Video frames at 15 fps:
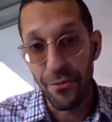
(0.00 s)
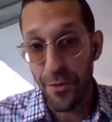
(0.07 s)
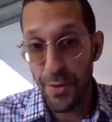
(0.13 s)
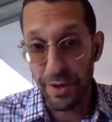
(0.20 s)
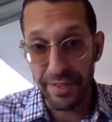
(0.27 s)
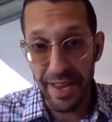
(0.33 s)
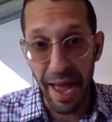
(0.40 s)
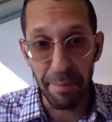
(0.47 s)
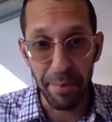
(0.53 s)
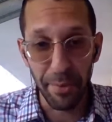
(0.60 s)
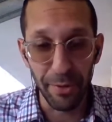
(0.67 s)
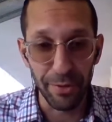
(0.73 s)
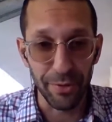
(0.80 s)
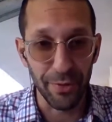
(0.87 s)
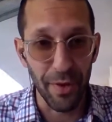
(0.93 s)
Few
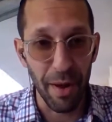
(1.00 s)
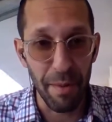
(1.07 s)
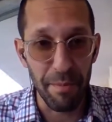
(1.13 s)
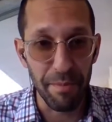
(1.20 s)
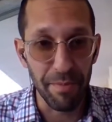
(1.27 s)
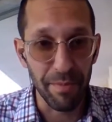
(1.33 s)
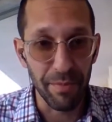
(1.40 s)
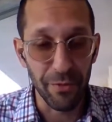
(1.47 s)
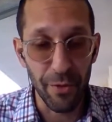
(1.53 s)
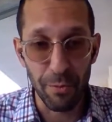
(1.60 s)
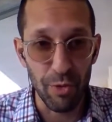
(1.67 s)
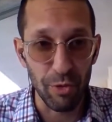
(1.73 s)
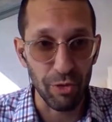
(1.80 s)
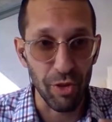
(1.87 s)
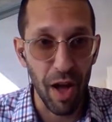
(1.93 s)
examples from
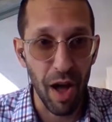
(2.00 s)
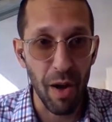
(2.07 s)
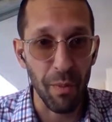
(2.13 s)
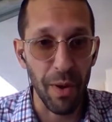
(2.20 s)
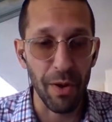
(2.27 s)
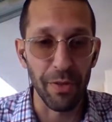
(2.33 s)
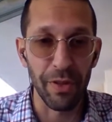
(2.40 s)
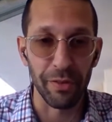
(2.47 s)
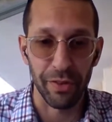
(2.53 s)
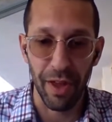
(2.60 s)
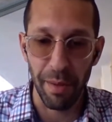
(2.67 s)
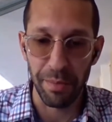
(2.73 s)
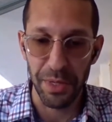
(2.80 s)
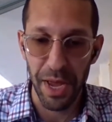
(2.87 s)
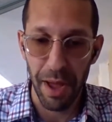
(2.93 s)
Jewish law where
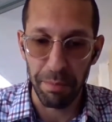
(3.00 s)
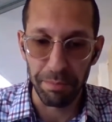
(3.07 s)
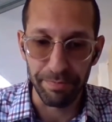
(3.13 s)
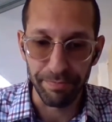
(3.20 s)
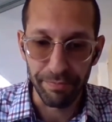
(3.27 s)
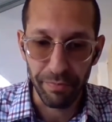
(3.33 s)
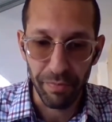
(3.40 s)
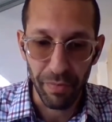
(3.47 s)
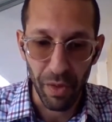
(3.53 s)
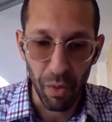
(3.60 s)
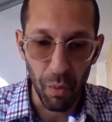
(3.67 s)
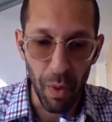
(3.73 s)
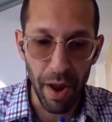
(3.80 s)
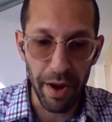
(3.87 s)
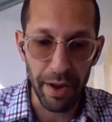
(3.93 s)
this comes up.
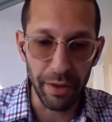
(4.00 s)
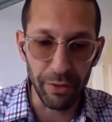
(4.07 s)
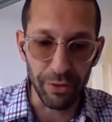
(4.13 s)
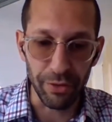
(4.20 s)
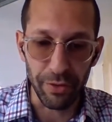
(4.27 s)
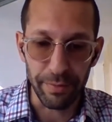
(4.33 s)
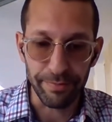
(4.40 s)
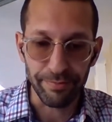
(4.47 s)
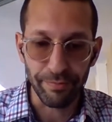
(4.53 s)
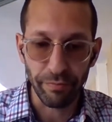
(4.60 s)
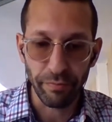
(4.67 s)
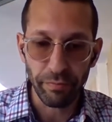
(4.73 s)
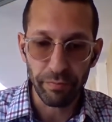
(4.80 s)
One is